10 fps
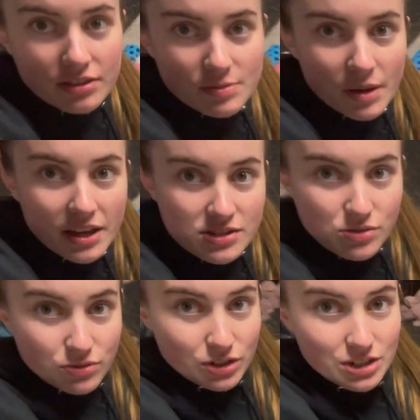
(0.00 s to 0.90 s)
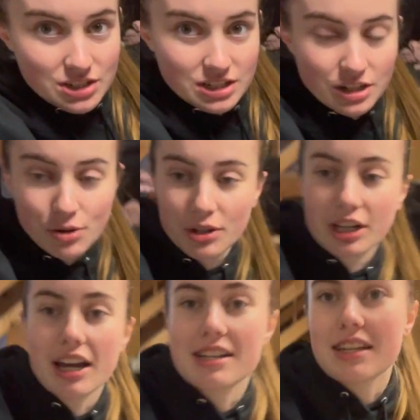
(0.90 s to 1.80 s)
mess first and
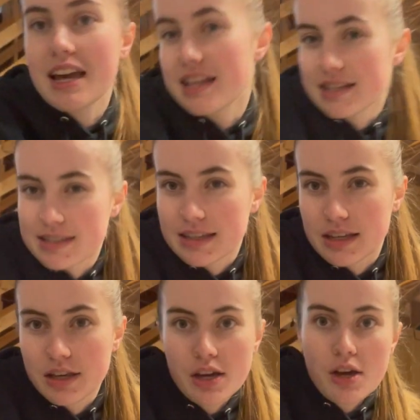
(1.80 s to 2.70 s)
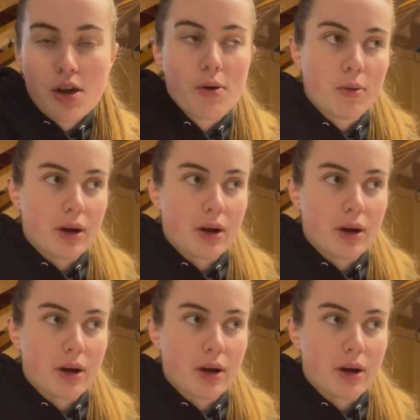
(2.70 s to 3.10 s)
organize it and see what